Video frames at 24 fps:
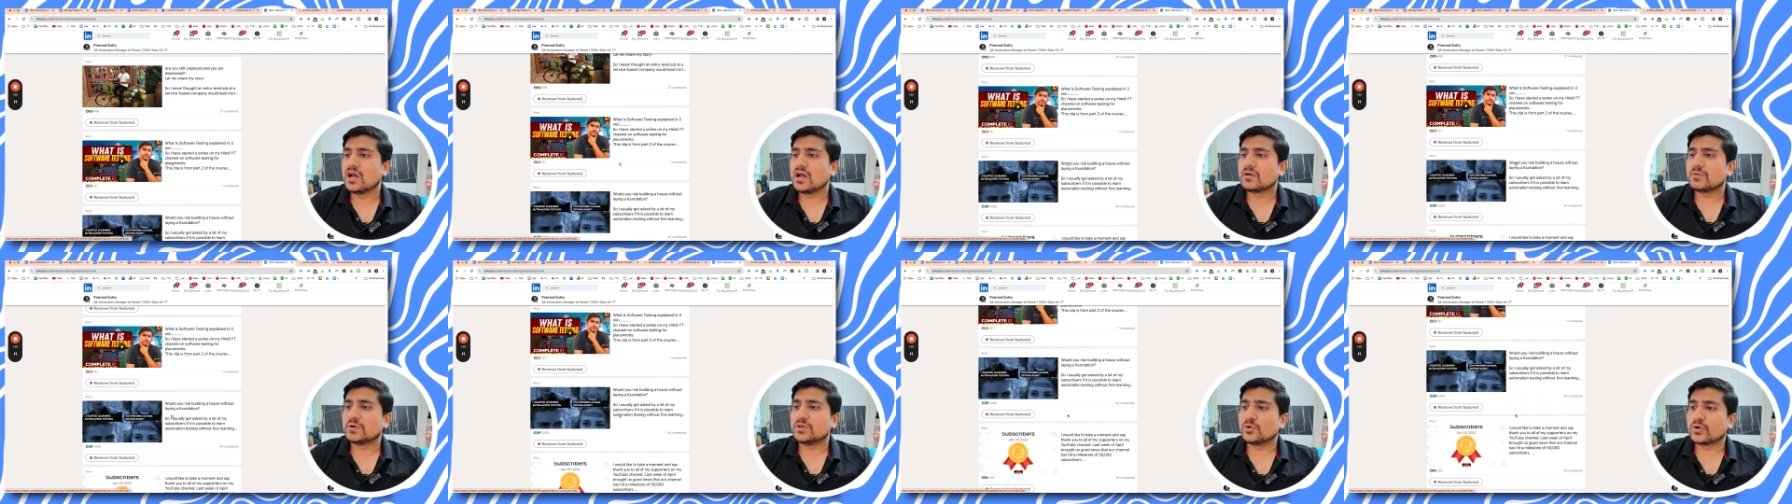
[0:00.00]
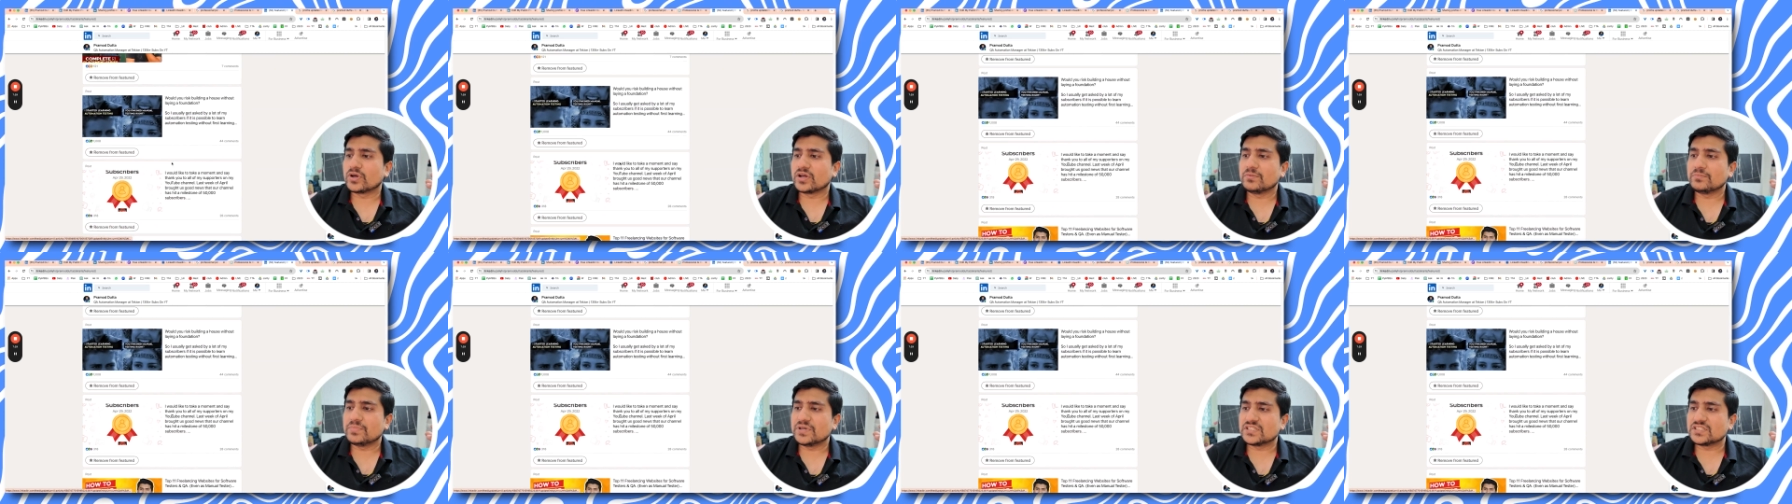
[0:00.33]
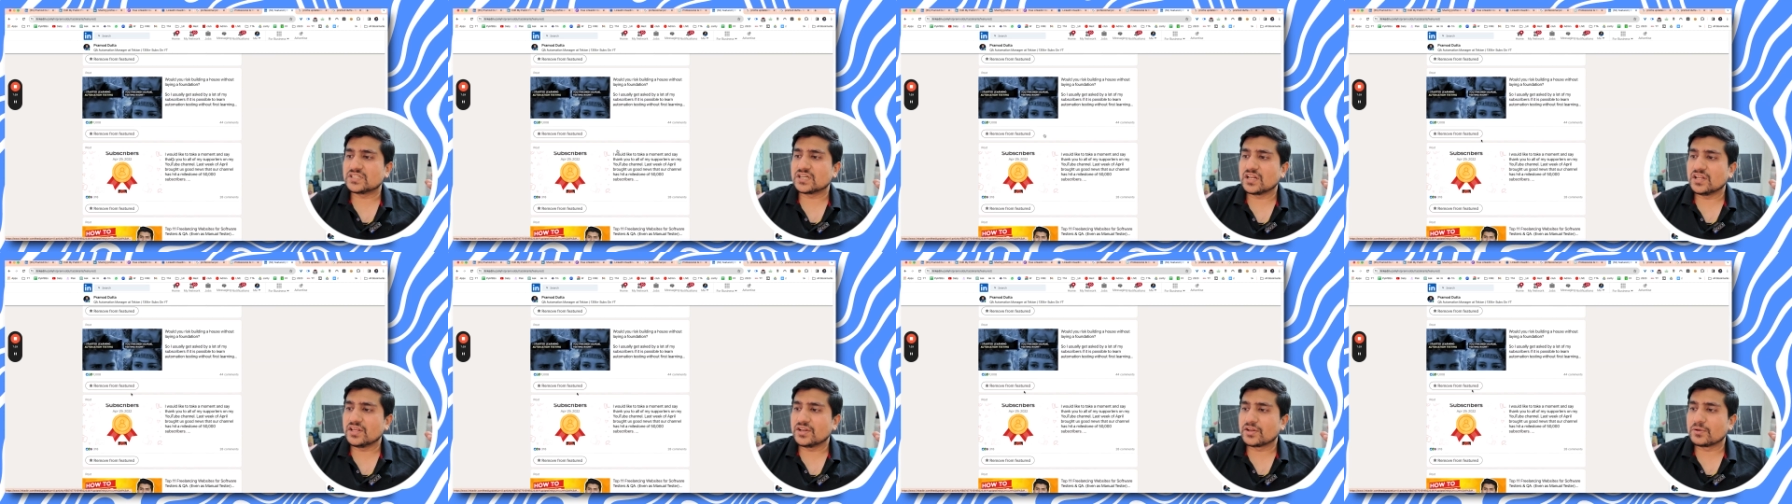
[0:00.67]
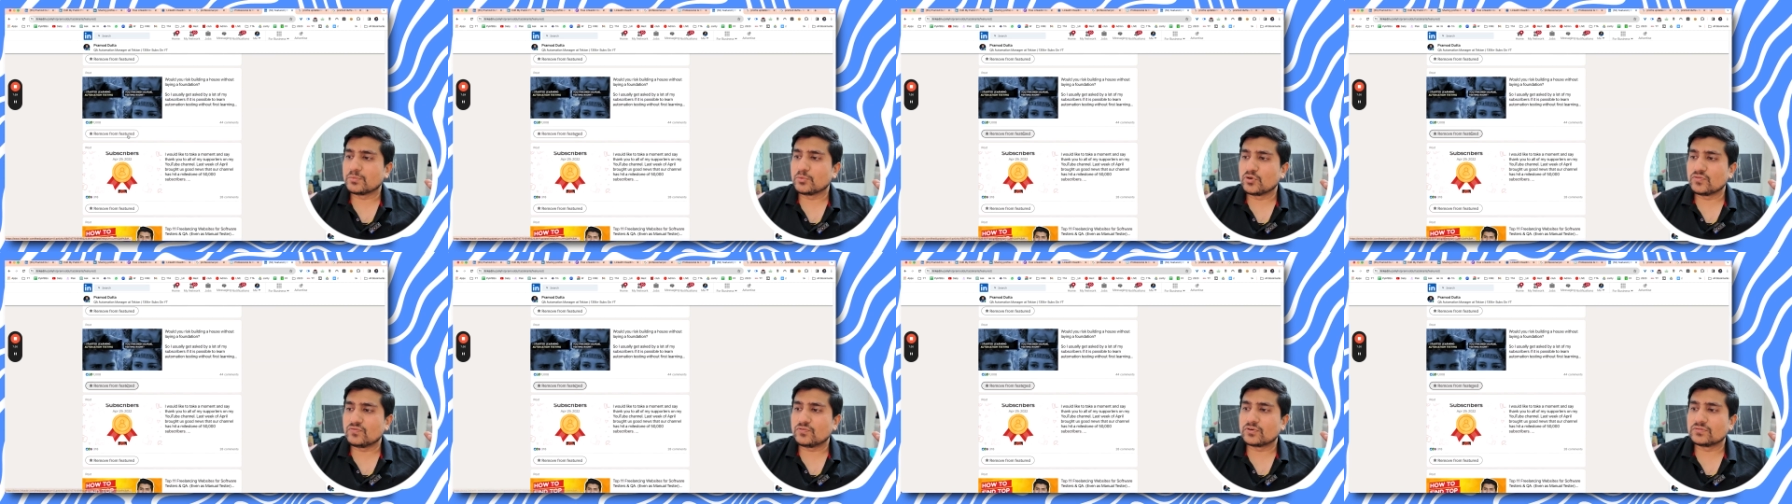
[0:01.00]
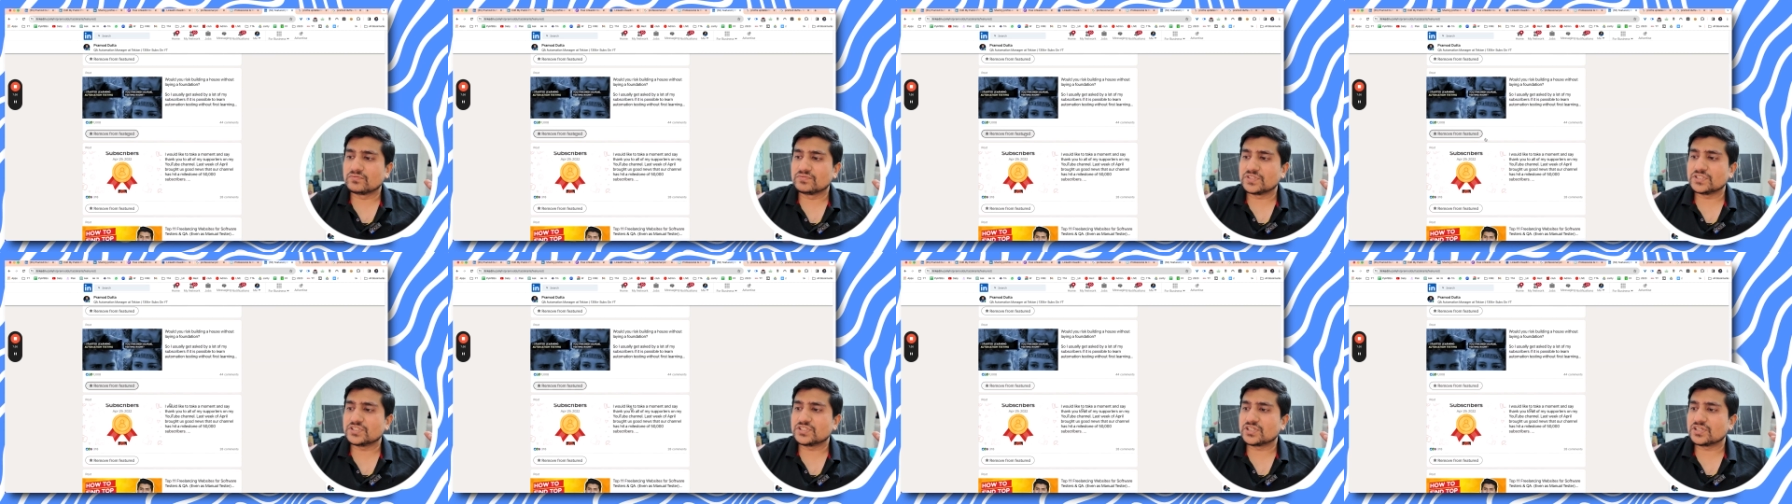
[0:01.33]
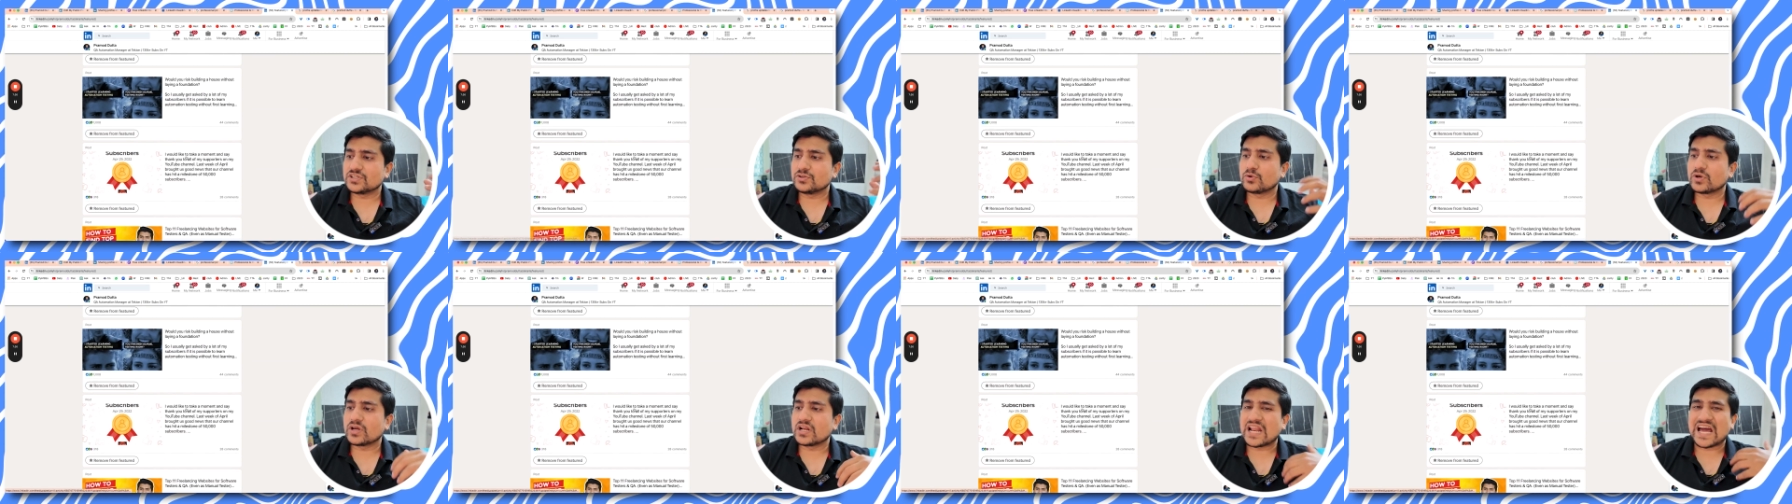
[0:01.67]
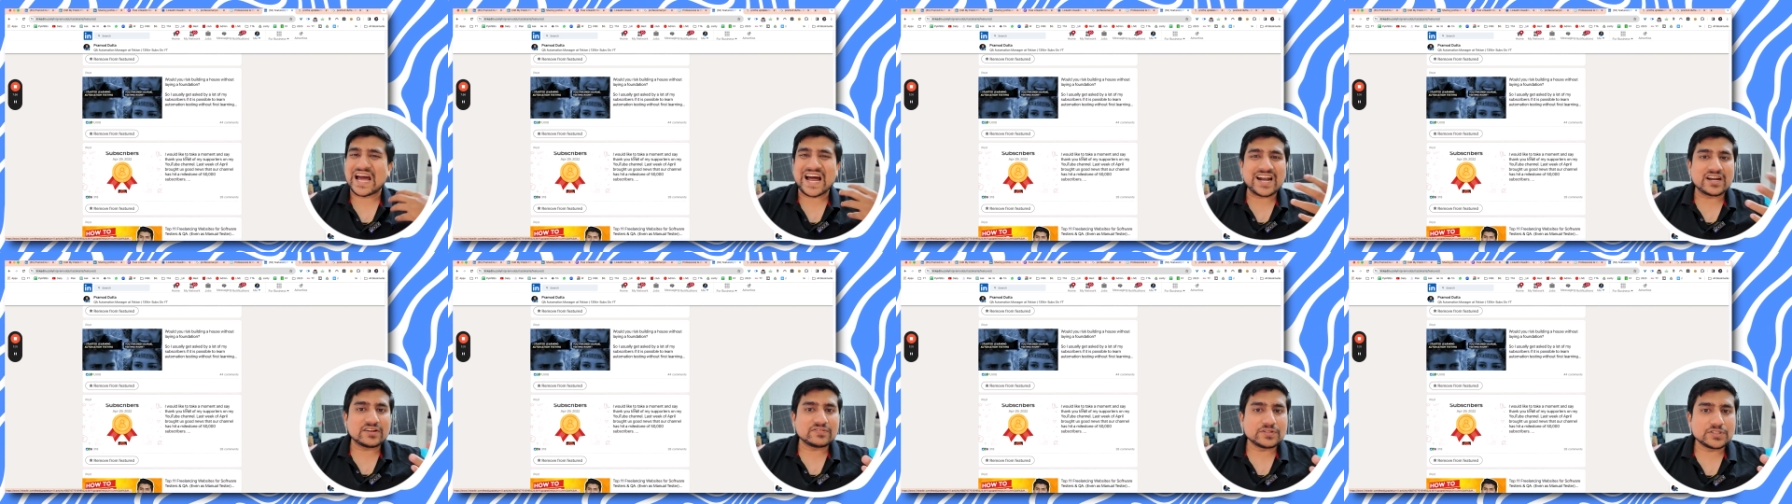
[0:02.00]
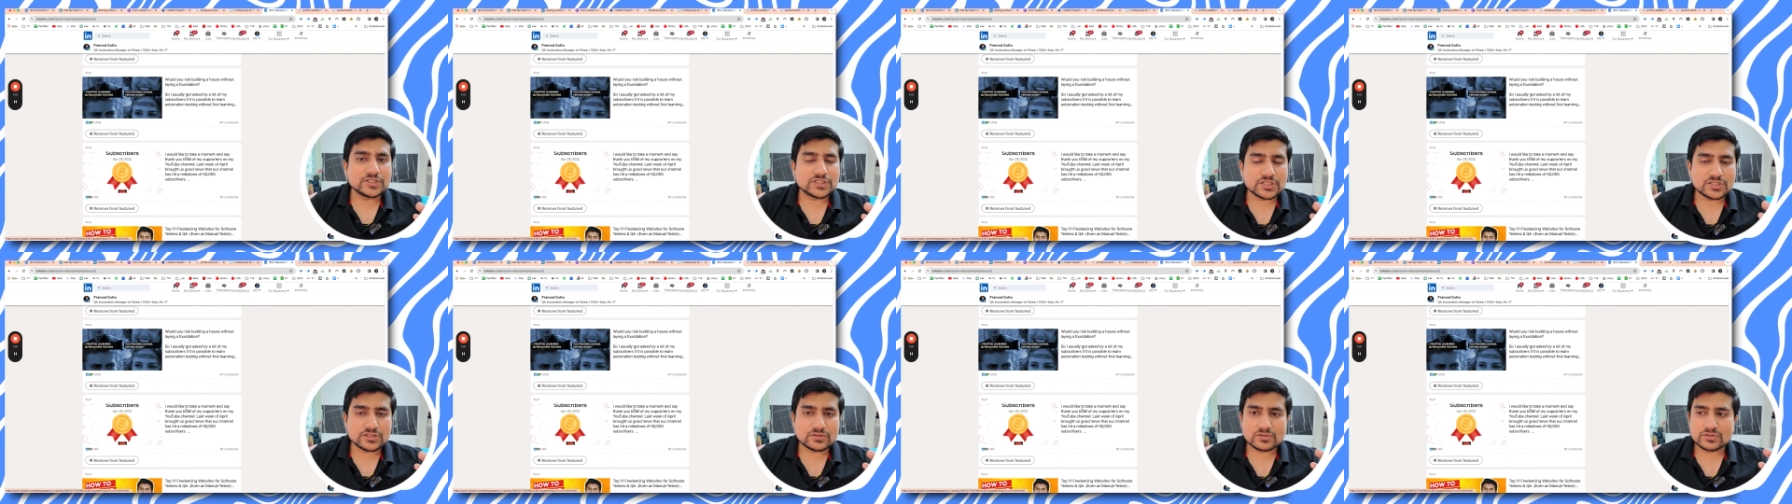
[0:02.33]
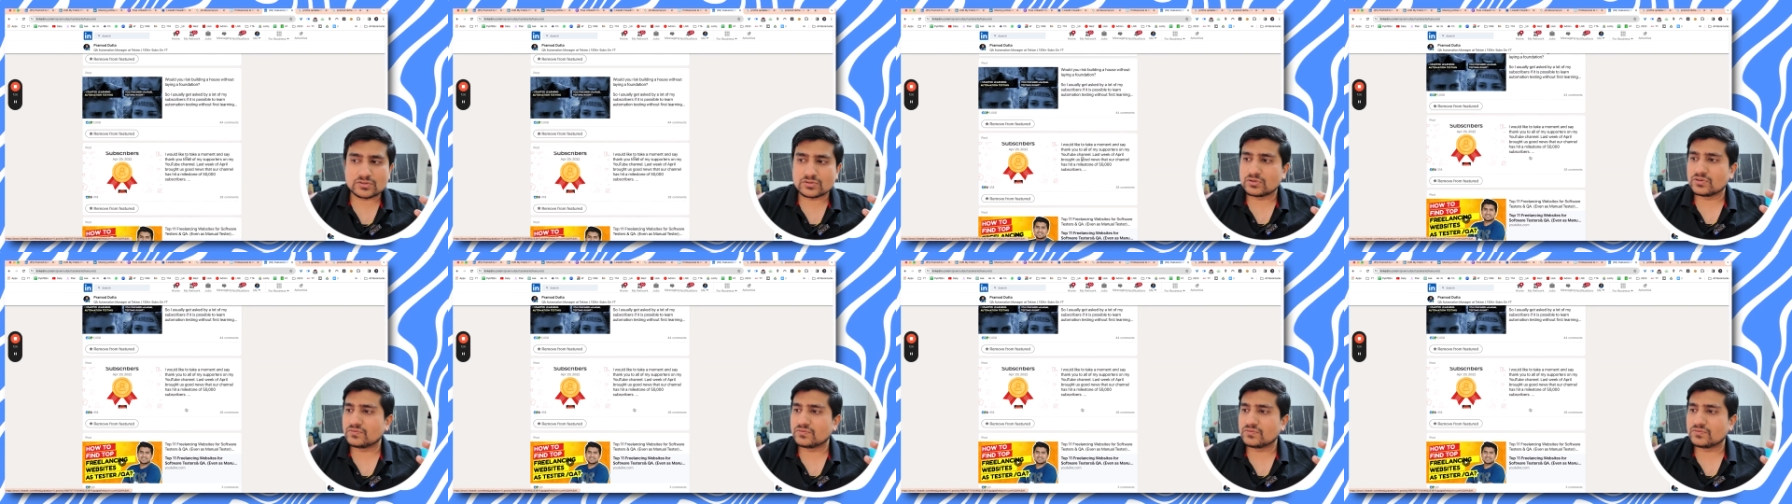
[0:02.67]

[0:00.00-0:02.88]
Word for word: You can basically remove from feature. You can add features also.